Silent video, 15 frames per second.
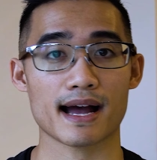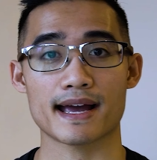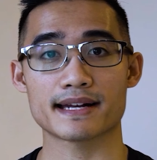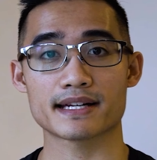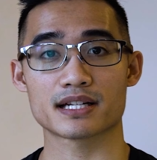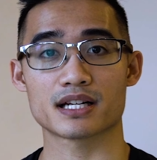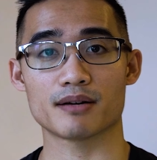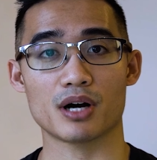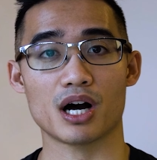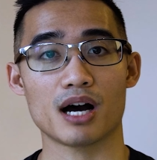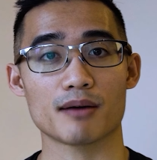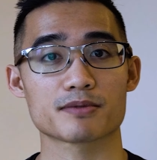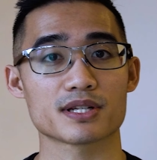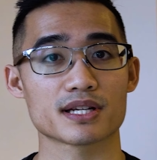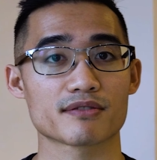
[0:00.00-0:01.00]
I ended up
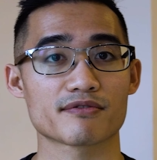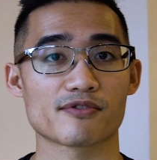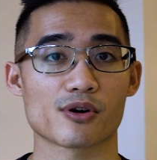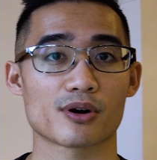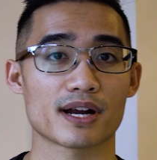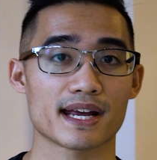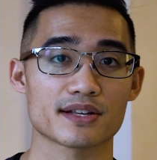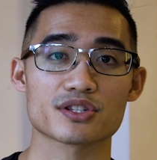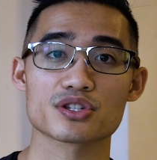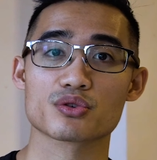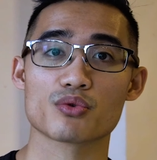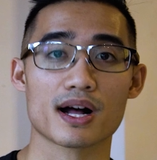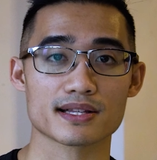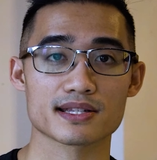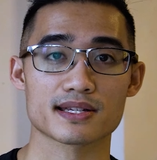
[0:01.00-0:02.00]
opting for a
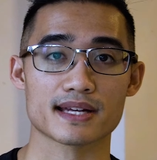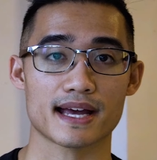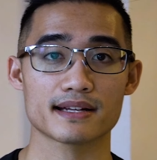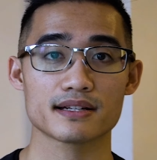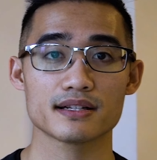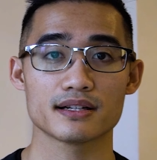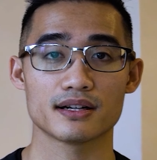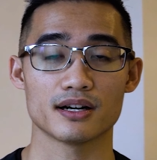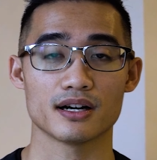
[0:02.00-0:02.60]
squat stand.